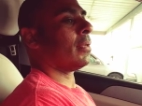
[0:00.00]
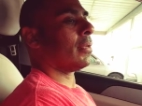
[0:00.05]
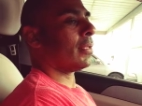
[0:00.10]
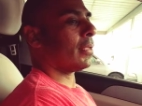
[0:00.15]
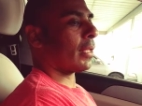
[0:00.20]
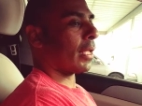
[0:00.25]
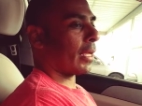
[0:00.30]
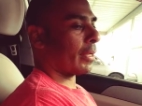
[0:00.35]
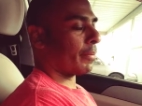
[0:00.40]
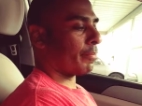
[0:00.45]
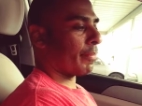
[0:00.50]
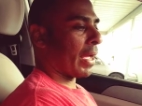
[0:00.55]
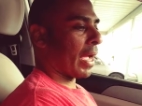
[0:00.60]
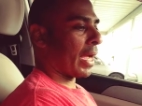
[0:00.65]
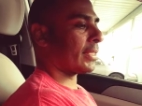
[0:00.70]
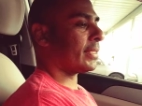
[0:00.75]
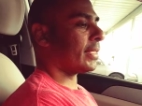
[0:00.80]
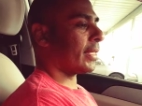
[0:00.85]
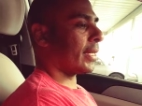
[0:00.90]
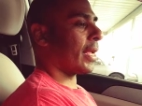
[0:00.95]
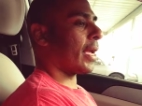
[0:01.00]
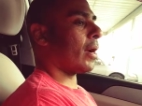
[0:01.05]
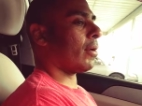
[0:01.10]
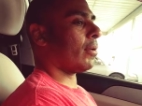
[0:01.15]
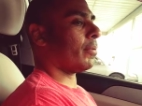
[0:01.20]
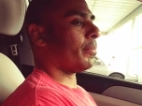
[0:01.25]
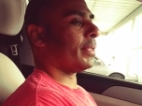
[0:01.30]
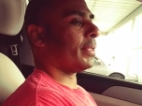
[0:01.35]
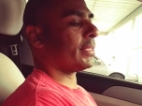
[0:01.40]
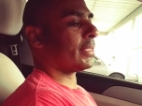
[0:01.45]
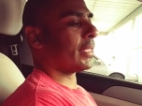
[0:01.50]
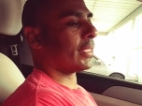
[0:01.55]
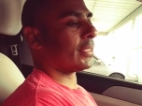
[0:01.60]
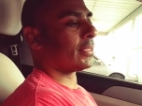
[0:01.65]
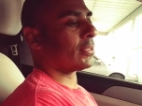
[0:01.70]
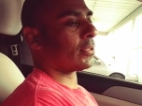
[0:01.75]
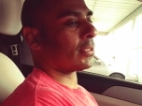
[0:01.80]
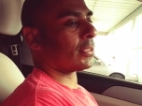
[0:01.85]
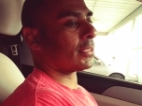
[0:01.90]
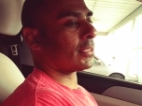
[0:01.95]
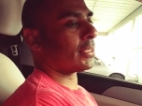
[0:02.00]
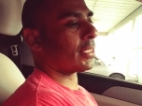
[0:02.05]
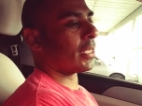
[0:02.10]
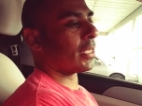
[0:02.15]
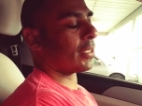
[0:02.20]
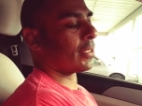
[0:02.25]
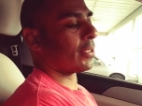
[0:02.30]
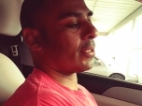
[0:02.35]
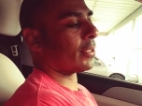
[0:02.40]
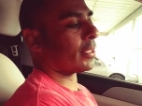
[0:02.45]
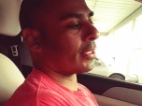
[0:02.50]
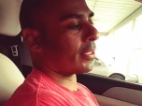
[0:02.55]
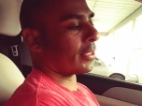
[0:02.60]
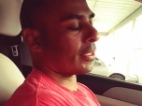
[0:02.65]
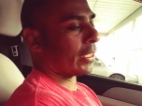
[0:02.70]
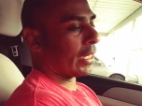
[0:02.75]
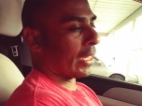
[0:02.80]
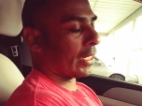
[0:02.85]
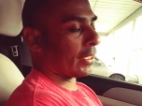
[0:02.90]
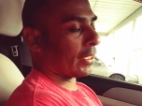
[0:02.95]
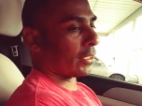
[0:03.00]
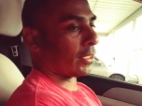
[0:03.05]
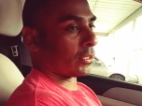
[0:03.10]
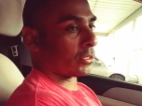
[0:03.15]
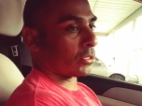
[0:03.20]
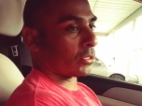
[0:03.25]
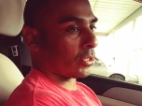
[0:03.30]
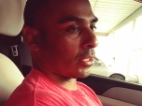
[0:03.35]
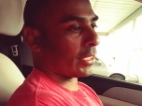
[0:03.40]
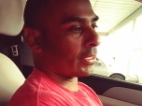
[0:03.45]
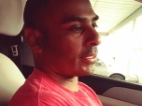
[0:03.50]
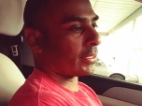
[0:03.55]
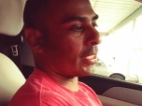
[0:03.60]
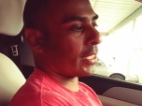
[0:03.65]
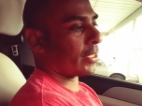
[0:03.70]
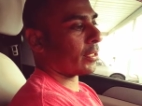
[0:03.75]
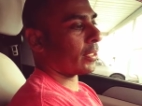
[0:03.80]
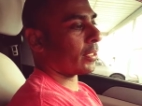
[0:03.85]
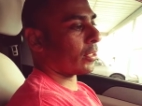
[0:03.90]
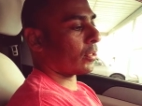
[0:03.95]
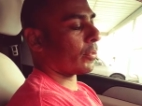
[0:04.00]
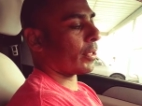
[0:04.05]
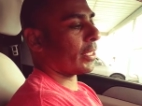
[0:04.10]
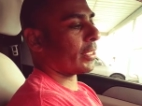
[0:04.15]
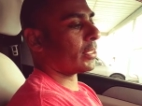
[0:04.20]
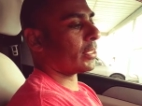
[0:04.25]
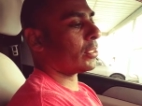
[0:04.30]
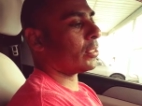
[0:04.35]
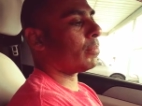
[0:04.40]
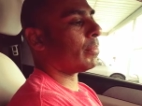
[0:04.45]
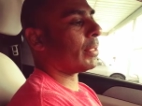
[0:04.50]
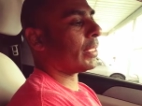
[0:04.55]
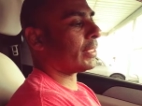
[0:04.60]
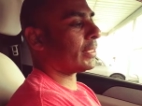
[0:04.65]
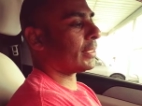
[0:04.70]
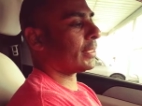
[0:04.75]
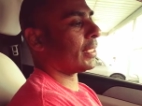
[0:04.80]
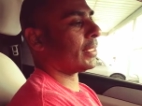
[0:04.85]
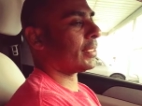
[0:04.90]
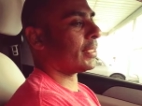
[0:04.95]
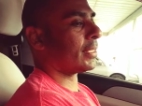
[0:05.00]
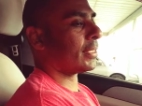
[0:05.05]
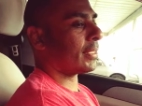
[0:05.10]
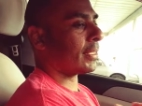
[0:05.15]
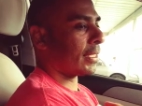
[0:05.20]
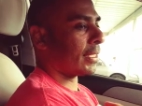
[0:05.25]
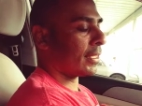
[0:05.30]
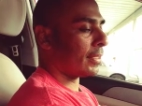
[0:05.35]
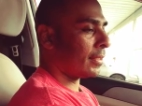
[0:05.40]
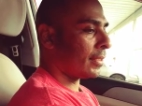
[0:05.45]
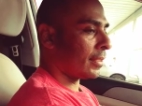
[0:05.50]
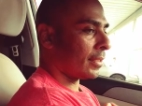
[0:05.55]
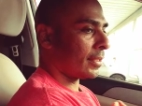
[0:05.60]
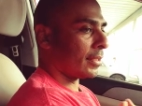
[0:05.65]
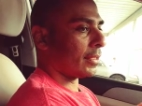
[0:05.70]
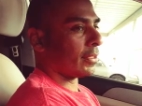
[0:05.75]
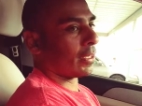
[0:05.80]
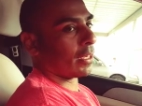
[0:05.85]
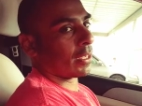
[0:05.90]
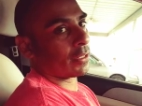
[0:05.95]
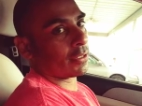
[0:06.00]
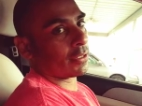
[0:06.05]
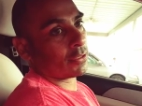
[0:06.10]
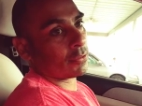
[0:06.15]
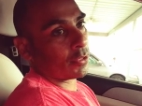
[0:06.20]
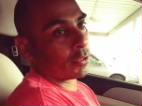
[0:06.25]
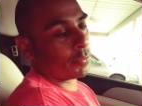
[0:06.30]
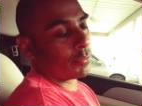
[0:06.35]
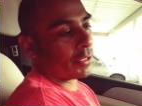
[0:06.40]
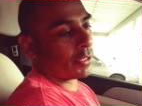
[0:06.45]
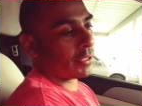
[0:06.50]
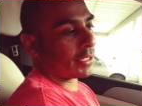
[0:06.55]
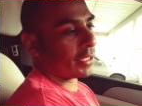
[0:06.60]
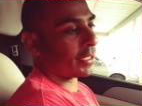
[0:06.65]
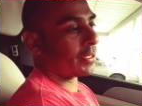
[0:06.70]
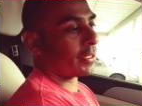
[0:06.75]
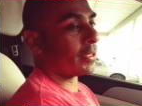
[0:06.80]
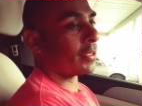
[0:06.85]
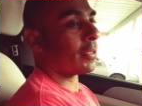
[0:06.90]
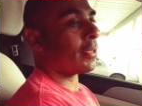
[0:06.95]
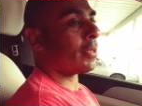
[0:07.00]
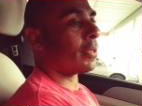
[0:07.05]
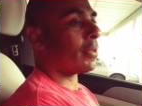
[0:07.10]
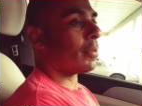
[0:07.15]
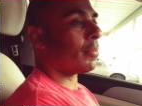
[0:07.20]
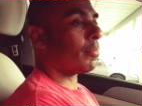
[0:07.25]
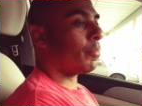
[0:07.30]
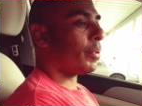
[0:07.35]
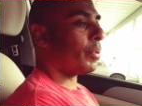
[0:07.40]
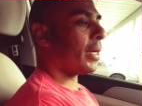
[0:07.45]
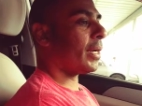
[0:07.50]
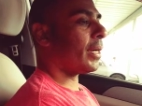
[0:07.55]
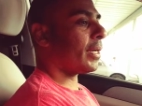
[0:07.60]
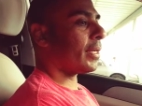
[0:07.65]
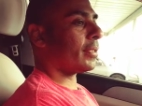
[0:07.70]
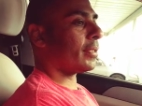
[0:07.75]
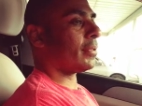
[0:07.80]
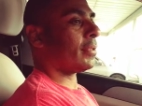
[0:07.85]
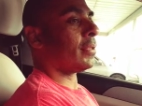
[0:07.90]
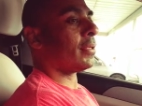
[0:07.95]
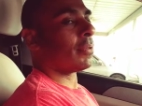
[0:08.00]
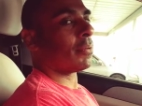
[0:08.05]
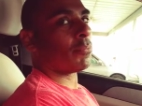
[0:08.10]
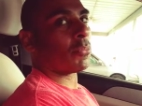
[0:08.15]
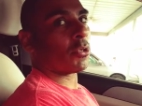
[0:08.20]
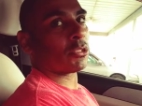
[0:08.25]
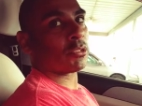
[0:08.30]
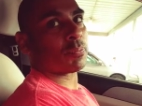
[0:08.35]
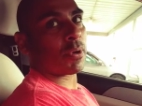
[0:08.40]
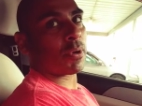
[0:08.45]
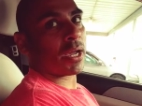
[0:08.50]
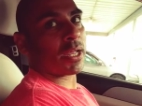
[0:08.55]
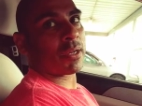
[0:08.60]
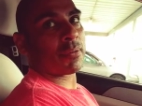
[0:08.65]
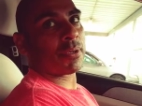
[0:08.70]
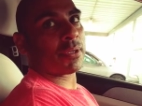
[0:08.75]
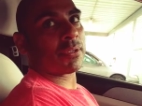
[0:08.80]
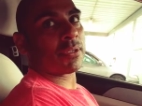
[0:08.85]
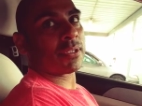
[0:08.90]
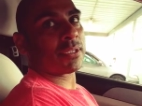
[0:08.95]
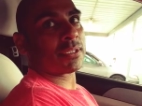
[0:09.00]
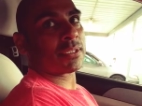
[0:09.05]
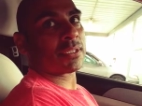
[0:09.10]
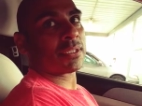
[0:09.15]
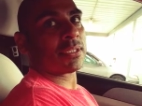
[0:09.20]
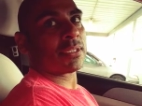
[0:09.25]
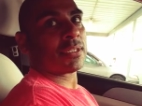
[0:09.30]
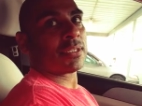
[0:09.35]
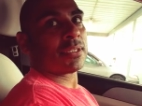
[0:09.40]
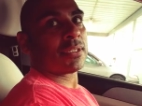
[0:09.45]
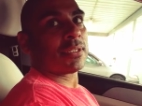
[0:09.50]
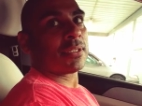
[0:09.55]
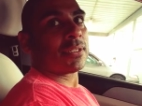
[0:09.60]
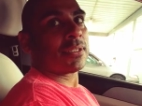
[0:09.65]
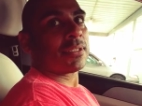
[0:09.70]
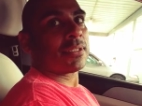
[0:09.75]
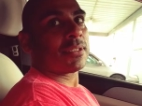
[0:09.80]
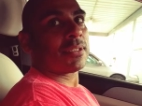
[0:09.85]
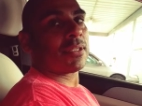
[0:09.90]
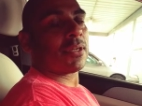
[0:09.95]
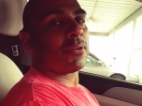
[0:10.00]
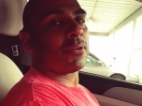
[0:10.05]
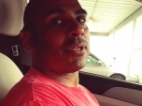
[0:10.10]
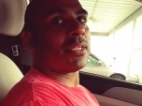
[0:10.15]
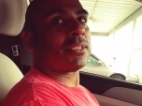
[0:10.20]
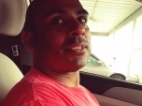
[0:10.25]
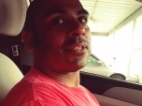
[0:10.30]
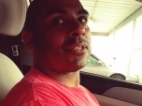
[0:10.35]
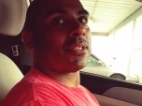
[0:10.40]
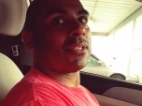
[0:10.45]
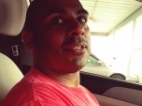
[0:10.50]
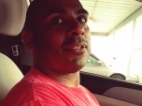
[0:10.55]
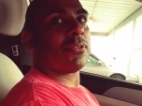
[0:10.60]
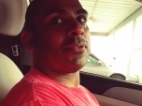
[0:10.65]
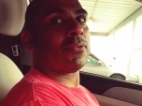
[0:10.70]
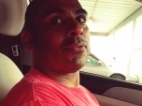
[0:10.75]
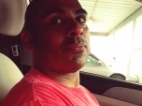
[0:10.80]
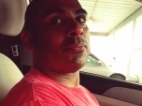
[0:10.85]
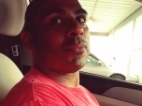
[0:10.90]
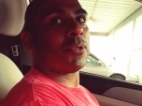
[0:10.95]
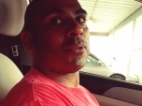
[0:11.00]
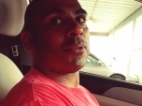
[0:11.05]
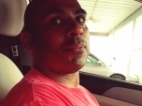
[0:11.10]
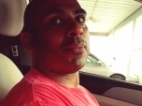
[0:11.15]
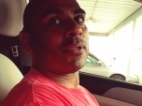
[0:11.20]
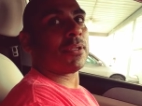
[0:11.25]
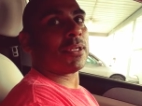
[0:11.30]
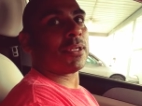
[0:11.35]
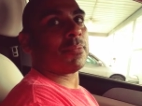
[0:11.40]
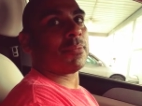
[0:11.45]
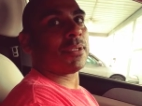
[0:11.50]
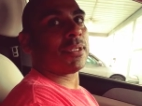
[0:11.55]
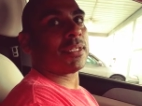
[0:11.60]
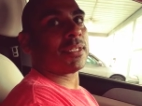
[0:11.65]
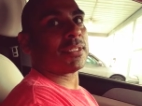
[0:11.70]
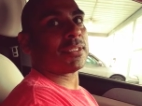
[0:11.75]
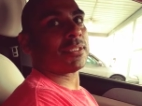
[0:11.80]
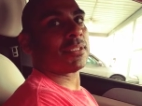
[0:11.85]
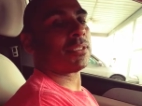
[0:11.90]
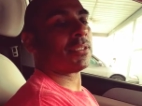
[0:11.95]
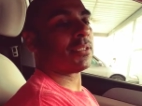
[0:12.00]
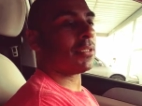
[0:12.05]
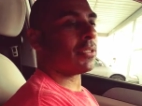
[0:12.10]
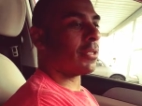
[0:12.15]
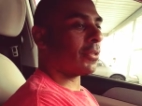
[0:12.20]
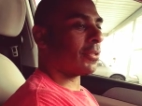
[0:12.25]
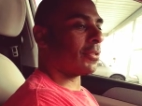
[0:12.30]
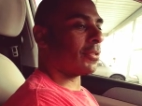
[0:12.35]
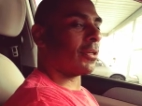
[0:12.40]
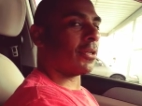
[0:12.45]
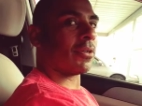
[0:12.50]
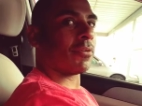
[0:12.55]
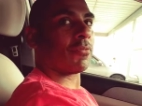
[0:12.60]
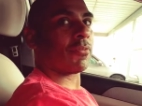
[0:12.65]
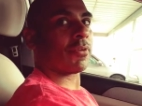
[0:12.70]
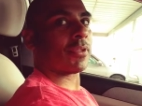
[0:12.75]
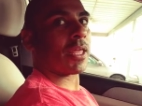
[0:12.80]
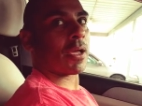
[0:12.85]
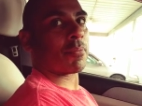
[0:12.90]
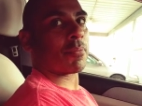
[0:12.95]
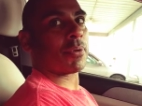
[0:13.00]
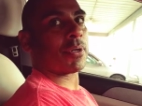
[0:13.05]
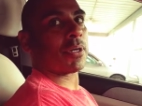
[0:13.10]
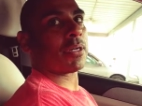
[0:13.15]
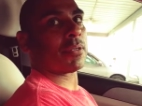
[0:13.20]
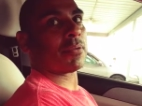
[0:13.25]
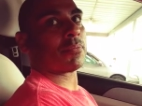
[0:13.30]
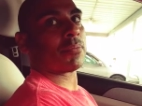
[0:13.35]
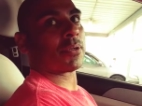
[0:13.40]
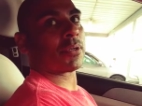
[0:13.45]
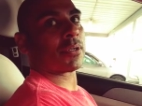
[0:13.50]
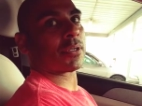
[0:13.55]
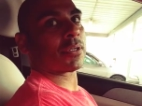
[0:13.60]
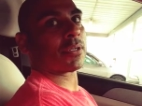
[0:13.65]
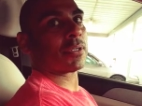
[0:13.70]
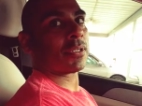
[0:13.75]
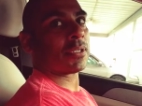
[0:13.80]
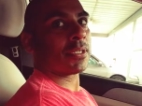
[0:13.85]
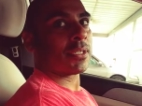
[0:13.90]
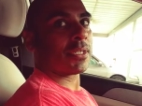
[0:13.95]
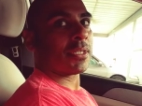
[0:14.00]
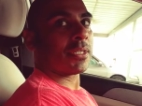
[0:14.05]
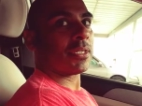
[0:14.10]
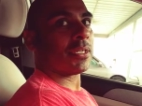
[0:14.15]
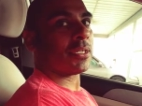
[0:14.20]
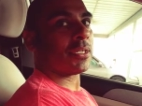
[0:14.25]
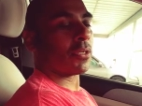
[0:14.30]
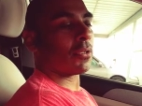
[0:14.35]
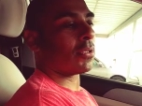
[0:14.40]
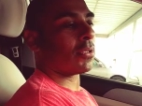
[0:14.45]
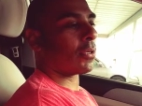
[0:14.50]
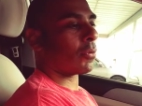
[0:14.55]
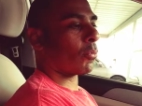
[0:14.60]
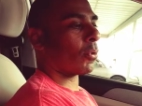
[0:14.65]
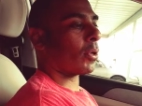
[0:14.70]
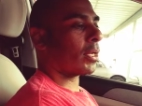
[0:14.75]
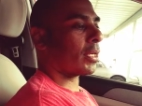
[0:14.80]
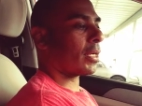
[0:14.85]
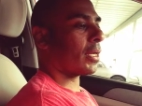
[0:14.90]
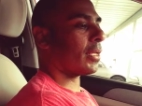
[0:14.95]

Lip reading: like maxing out, because at a certain extent you're gonna create too much tension, and then you got to do mobility. But most bodybuilders don't necessarily do mobility because they're looking for that pump or they're working on.